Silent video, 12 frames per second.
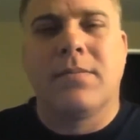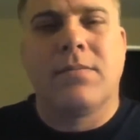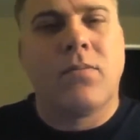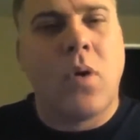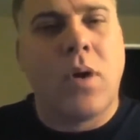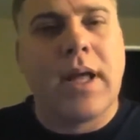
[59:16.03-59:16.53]

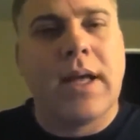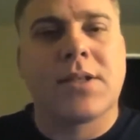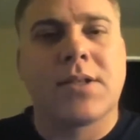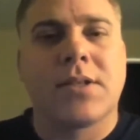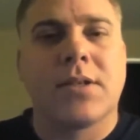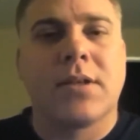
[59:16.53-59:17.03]
more or
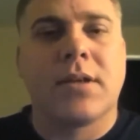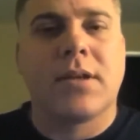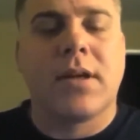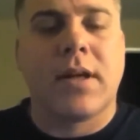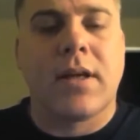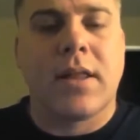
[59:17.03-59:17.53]
less,
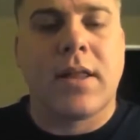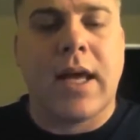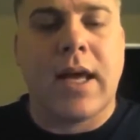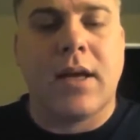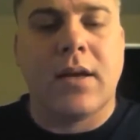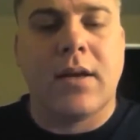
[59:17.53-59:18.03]

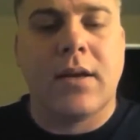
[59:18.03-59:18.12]
that